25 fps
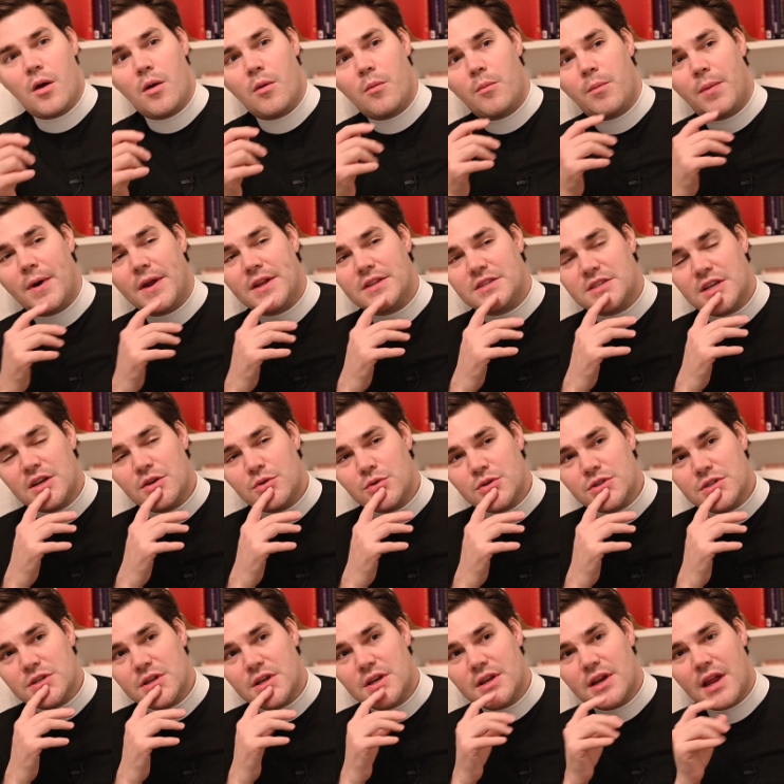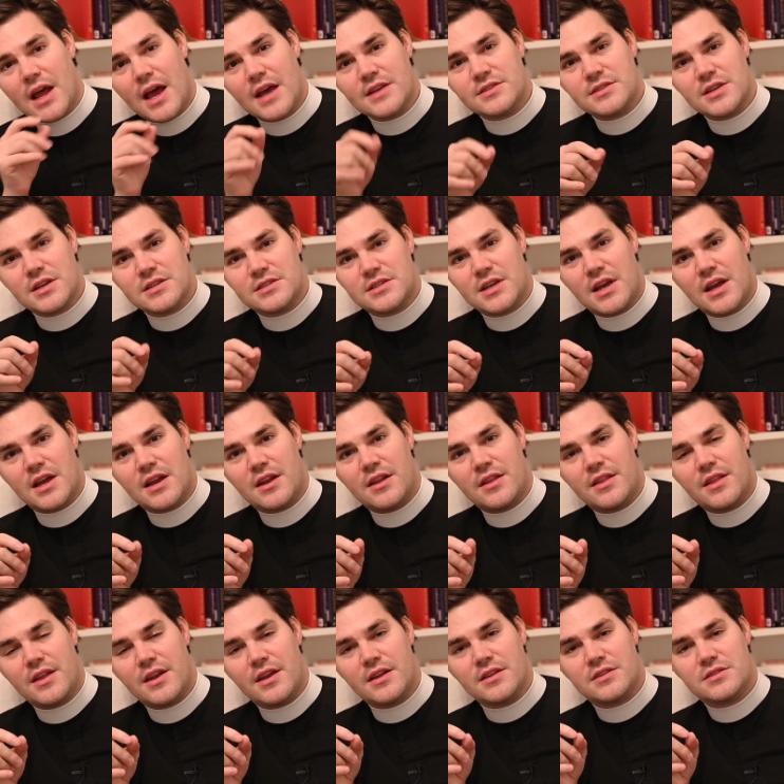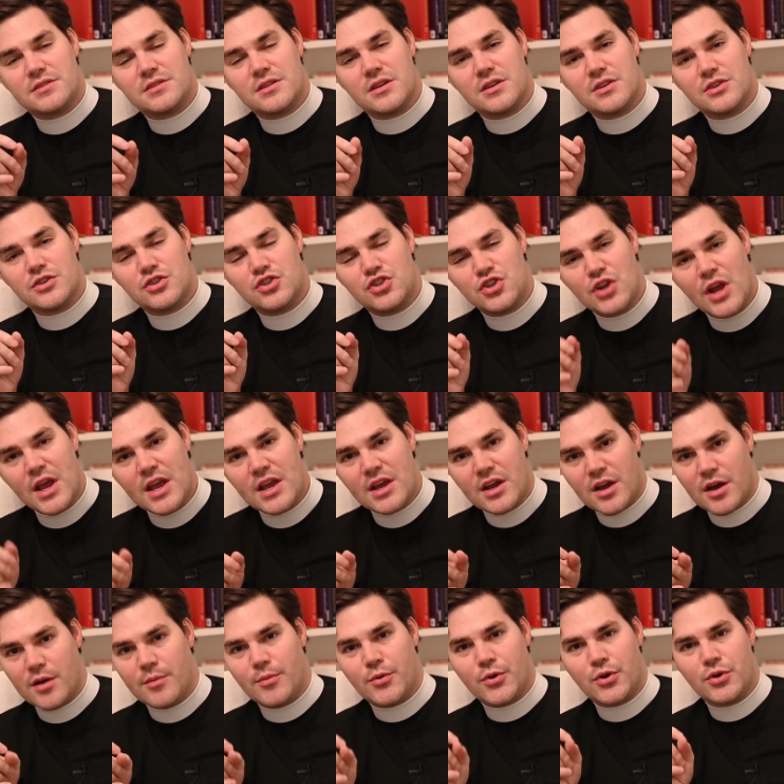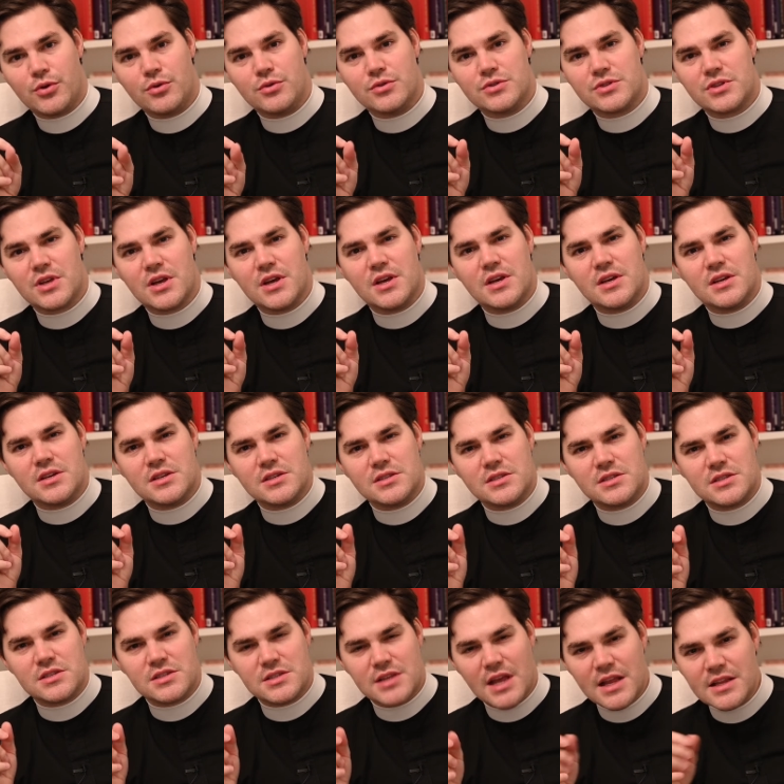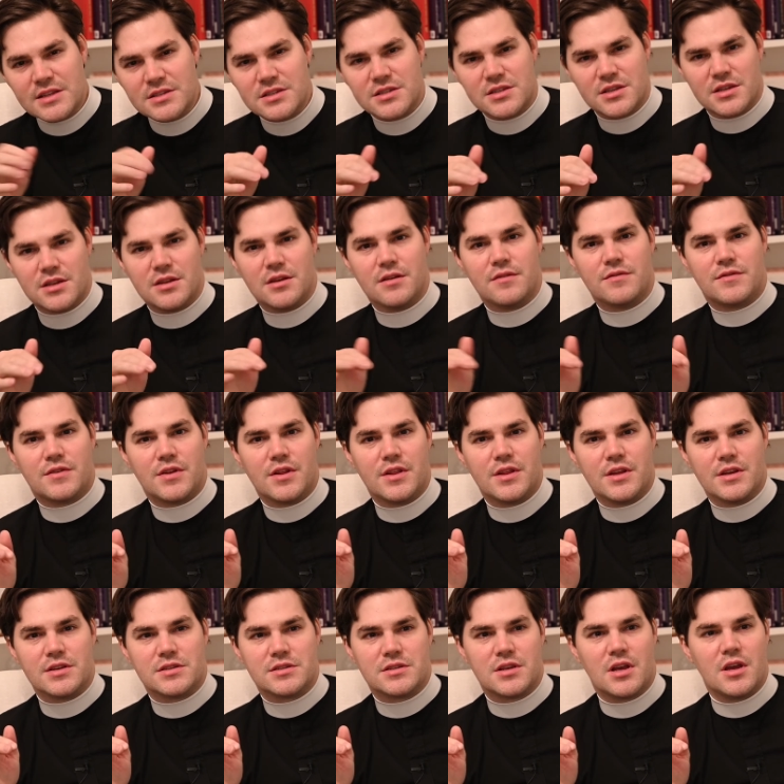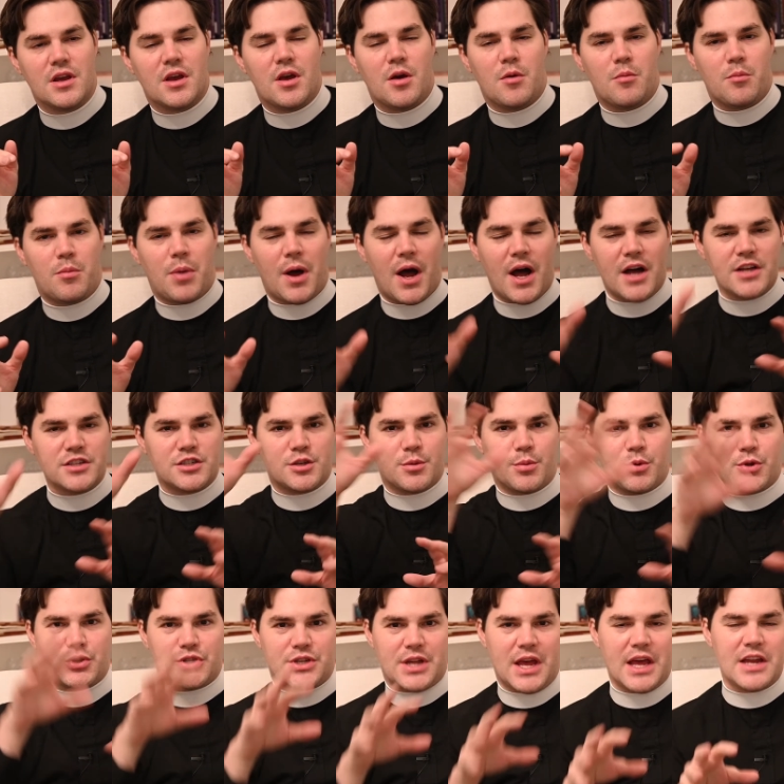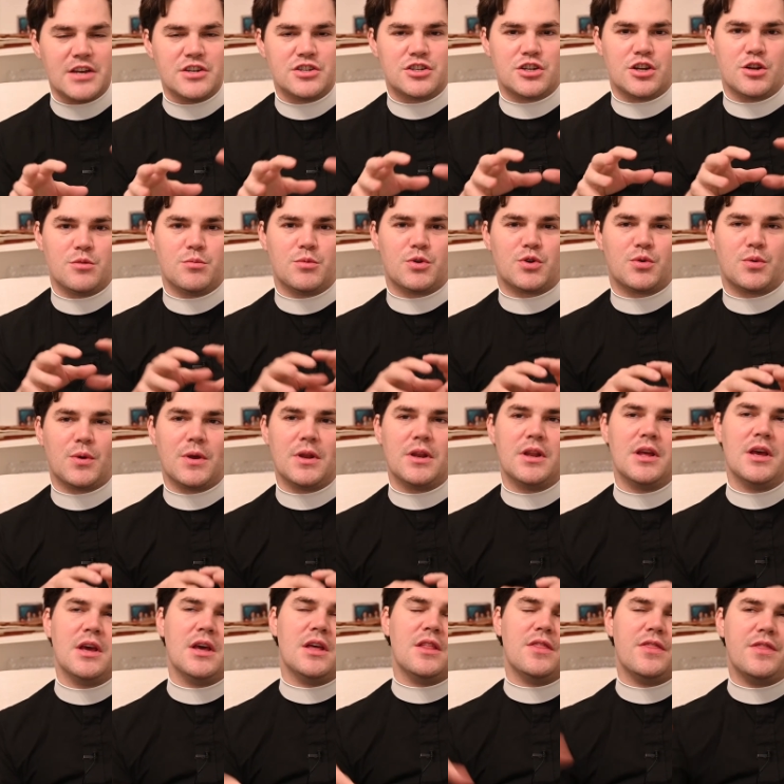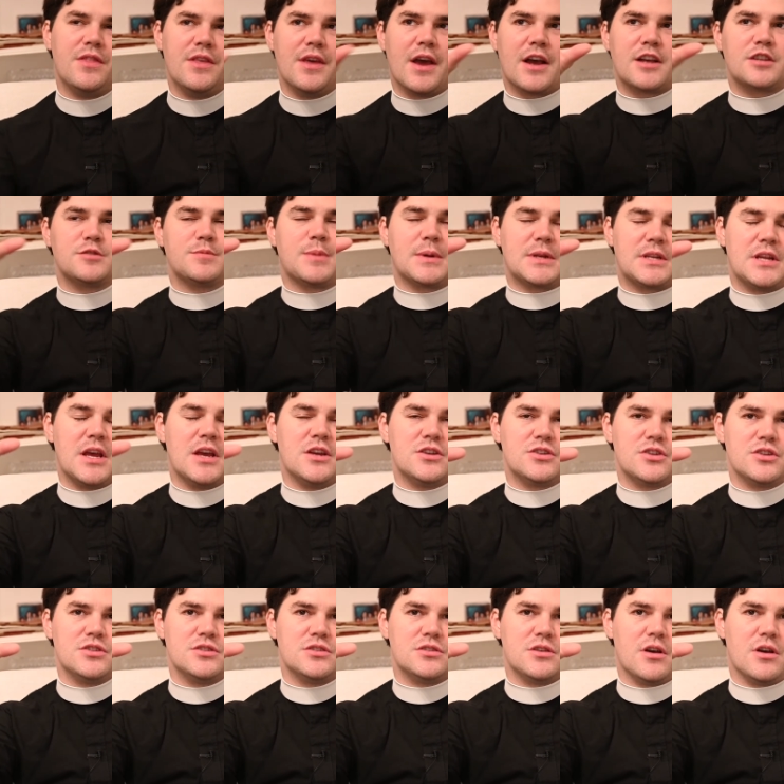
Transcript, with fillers: But it's interesting, as I said, that it's Jacob who's sensitive to this possible tension between the expectations